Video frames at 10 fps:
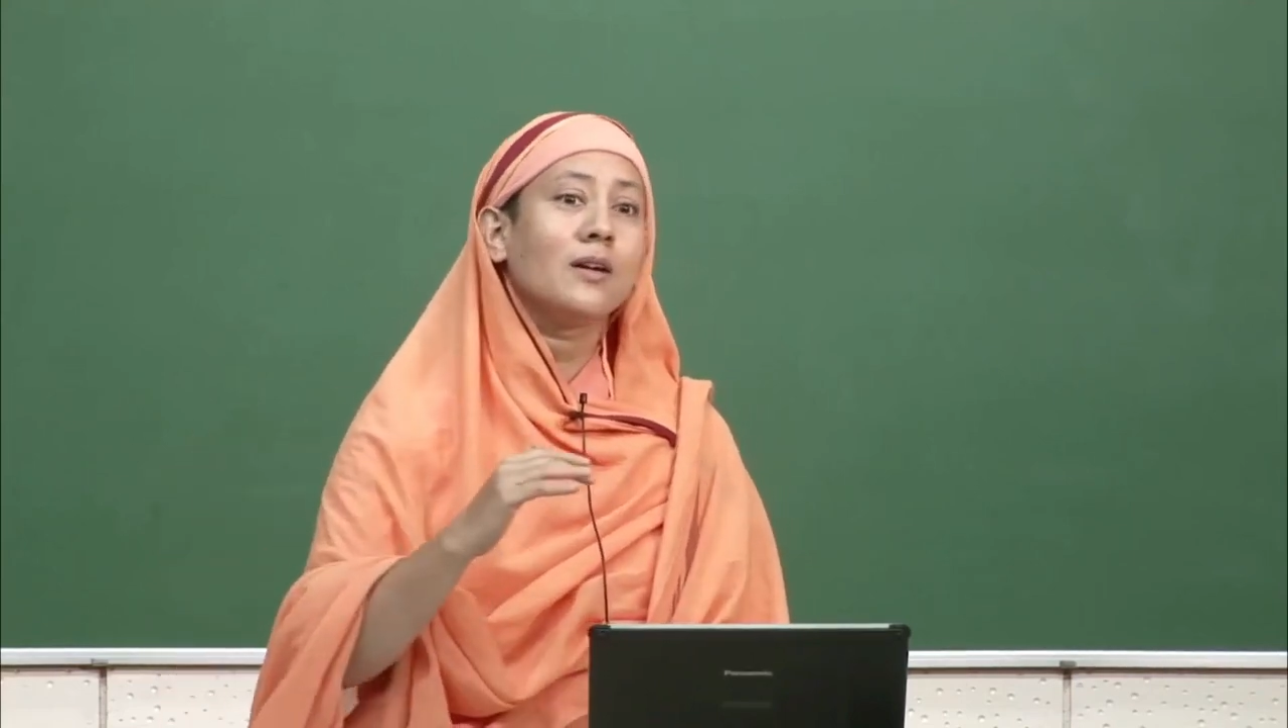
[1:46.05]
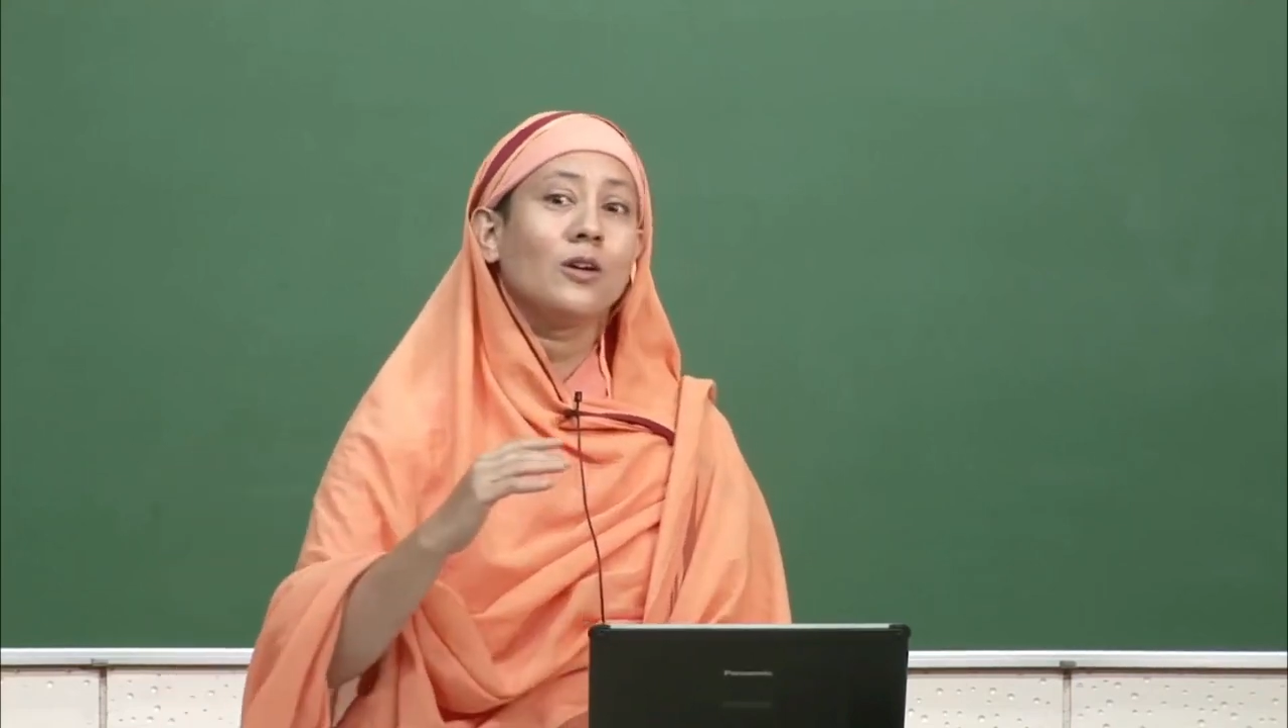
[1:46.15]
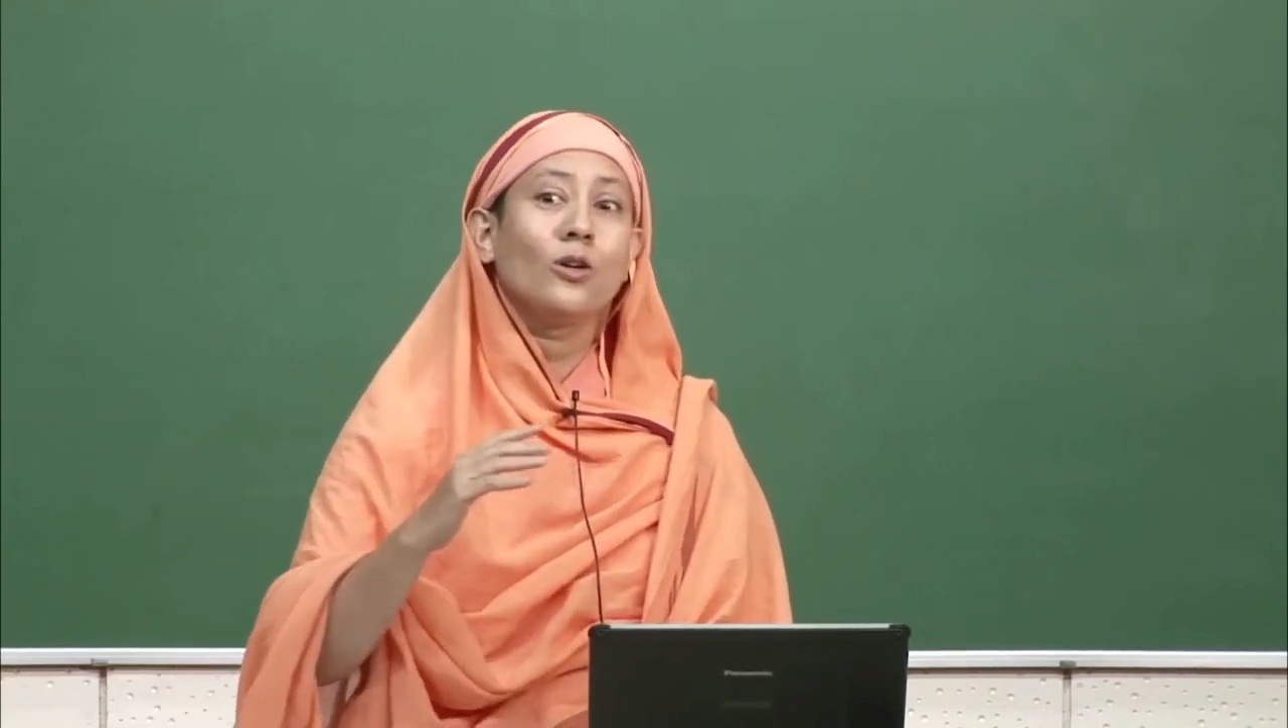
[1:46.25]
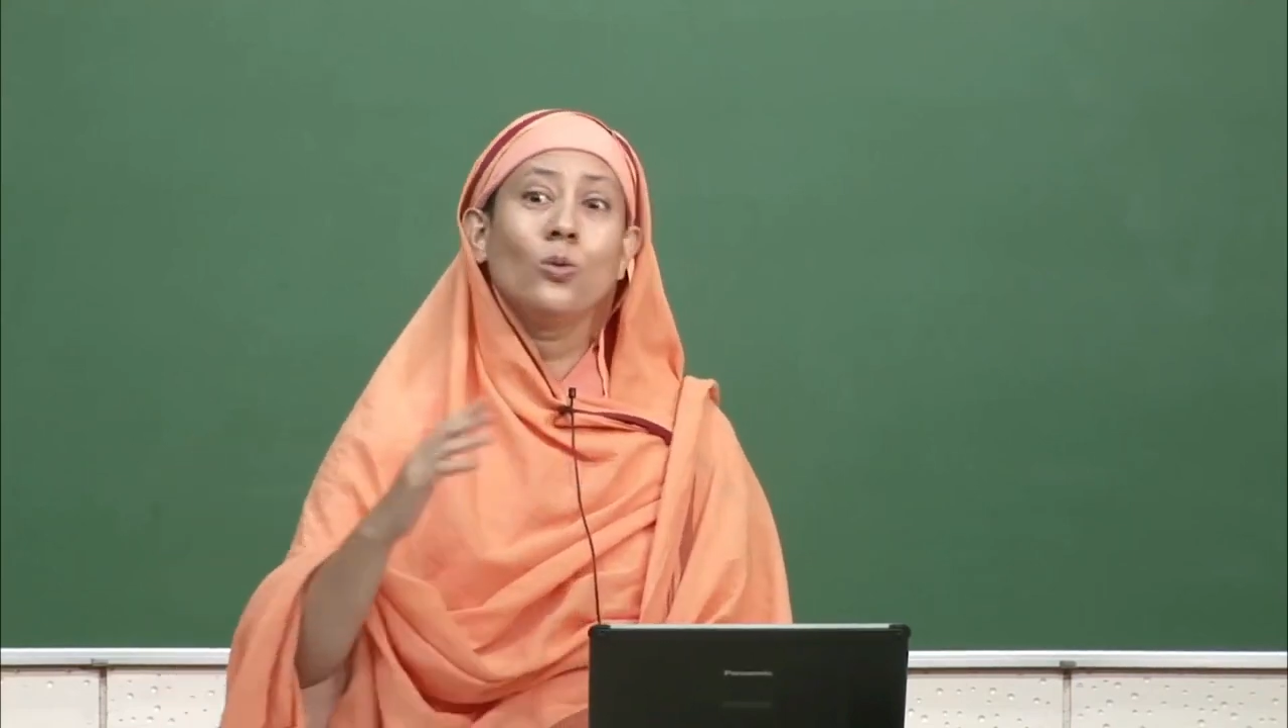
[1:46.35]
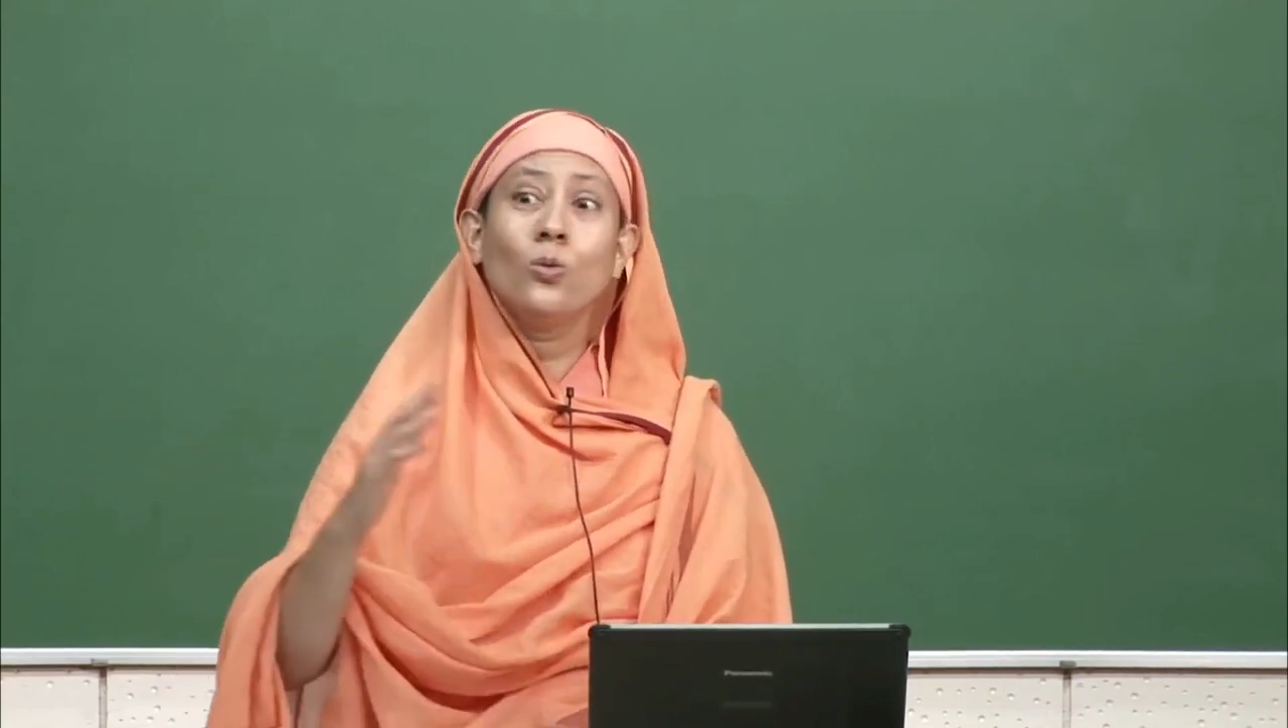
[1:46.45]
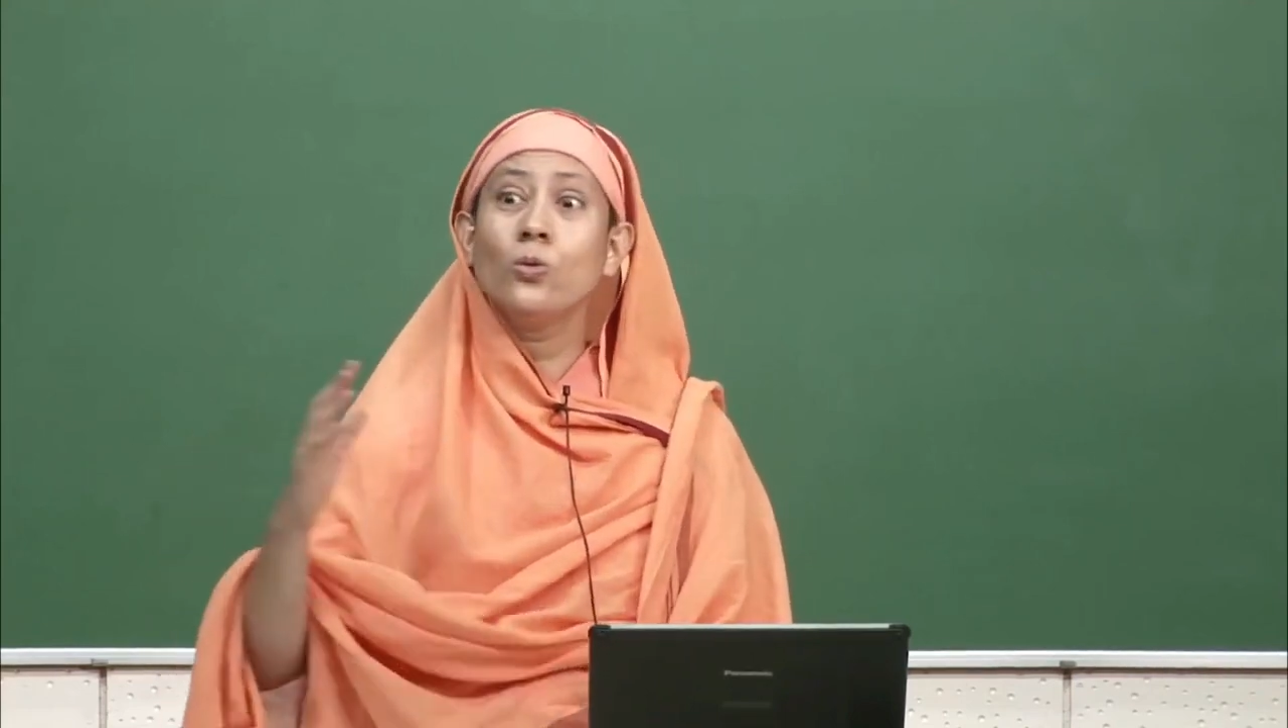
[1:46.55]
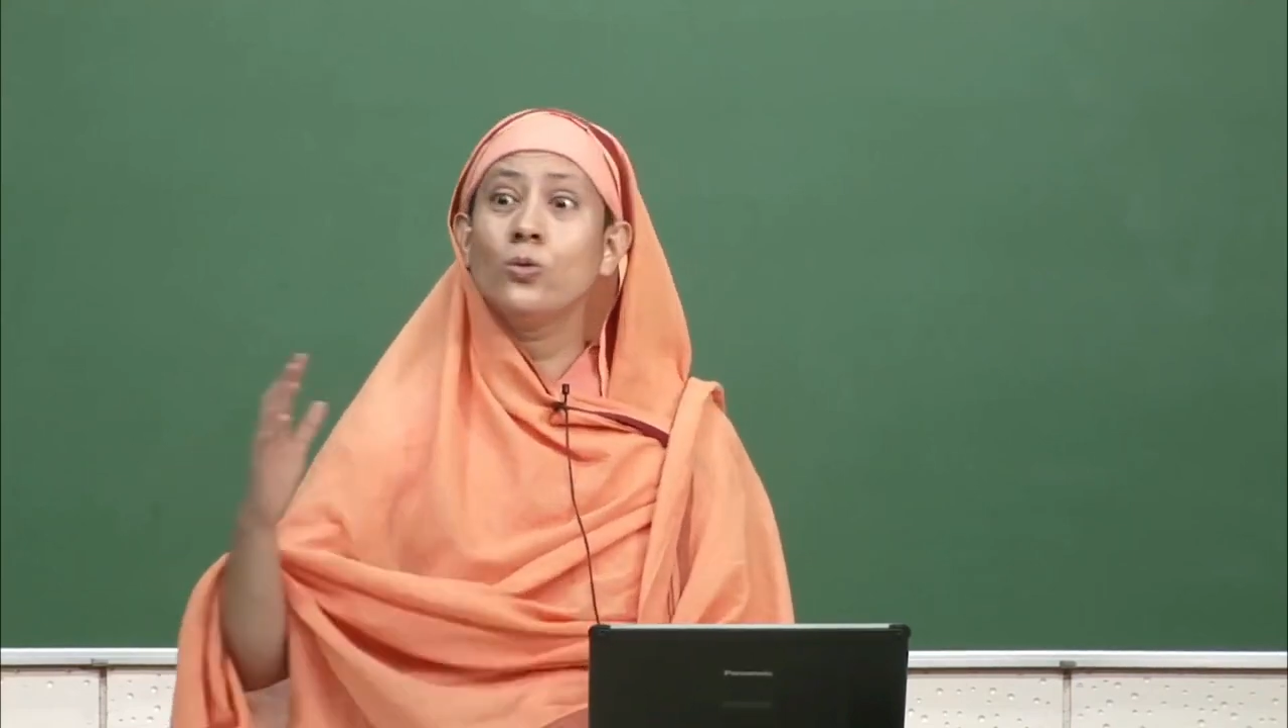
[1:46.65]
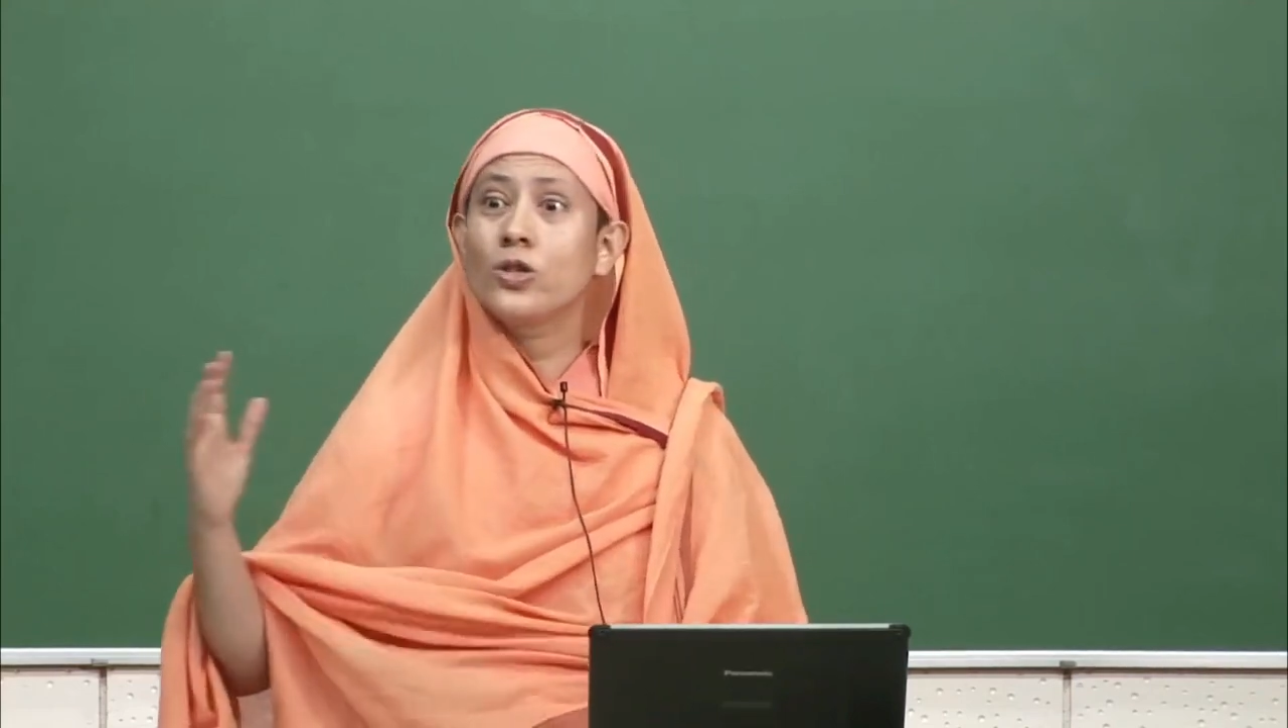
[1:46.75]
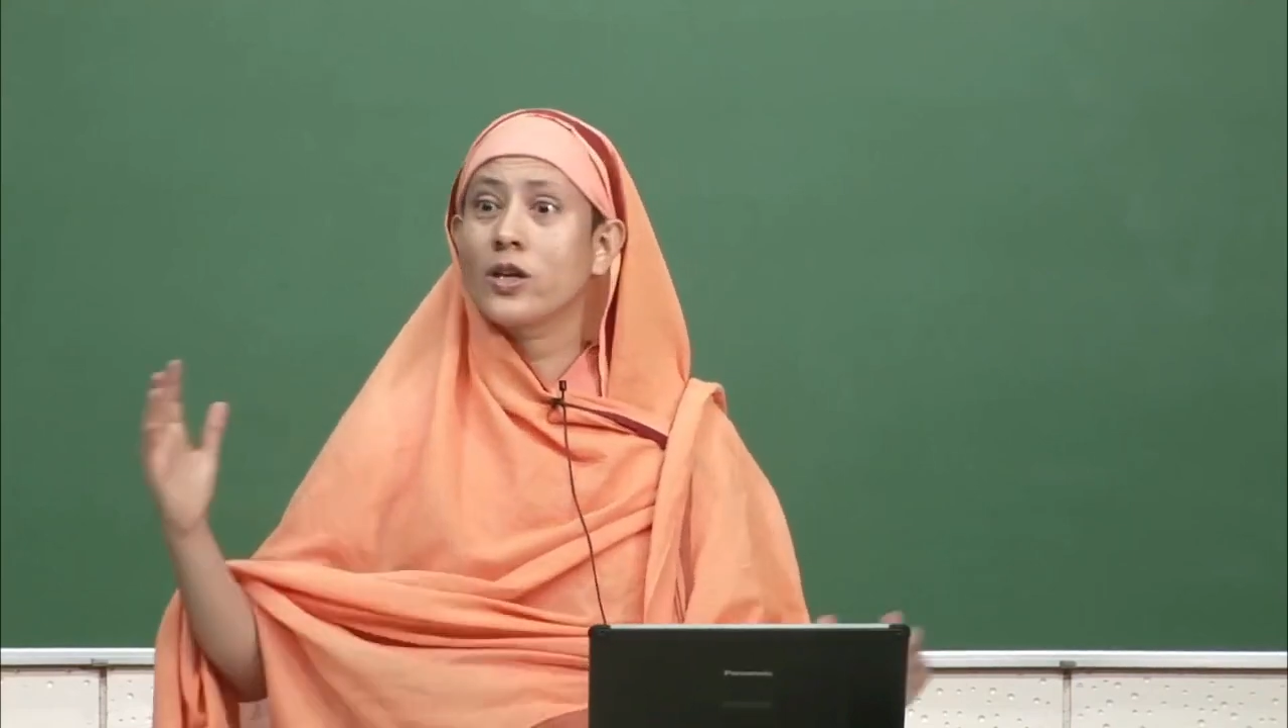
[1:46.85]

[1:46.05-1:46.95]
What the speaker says: huge